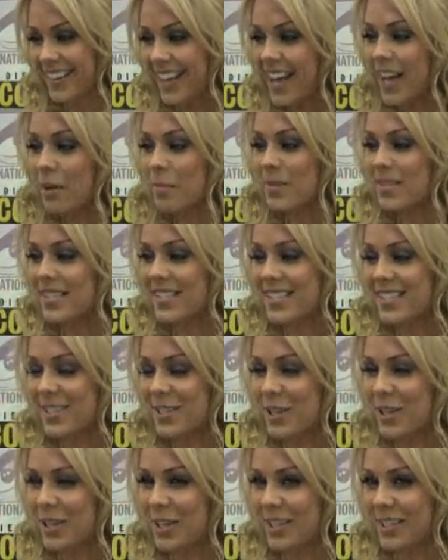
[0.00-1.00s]
Yeah, busy's
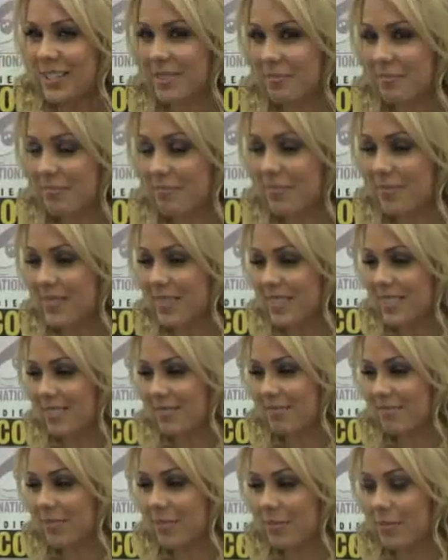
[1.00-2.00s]
good.
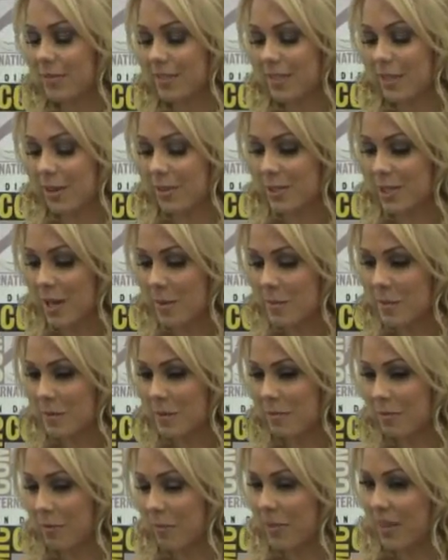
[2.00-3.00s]
Stops
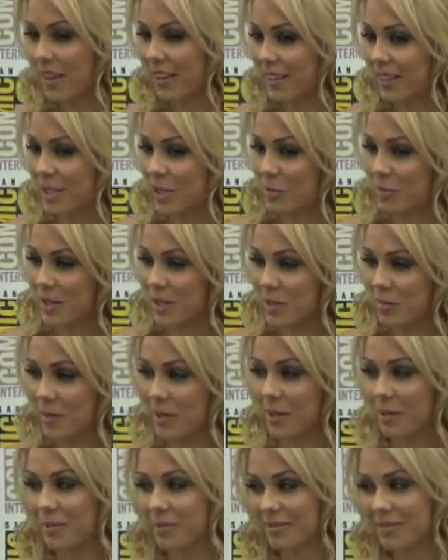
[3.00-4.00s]
me from thinking too much
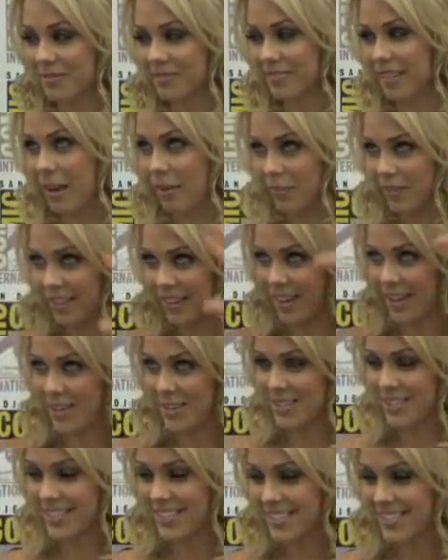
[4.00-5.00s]
about everything
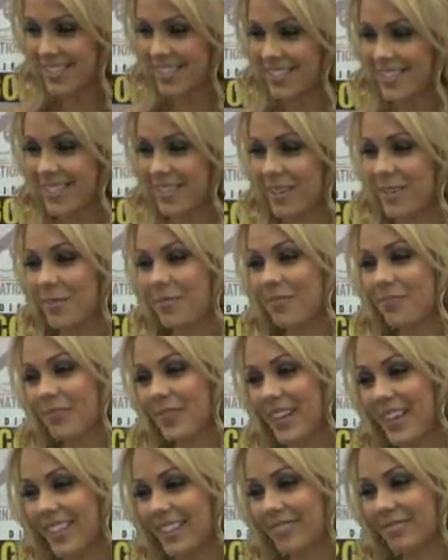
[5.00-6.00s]
else. So,
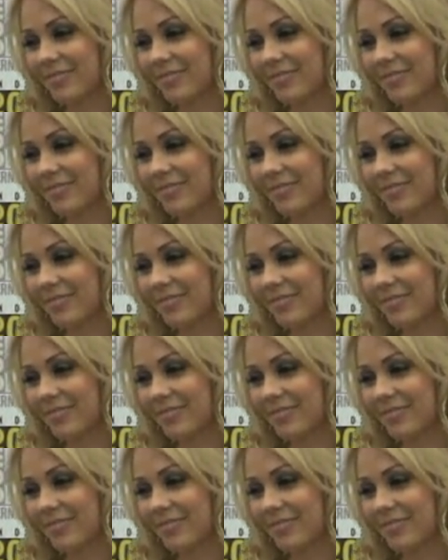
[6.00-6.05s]
yeah.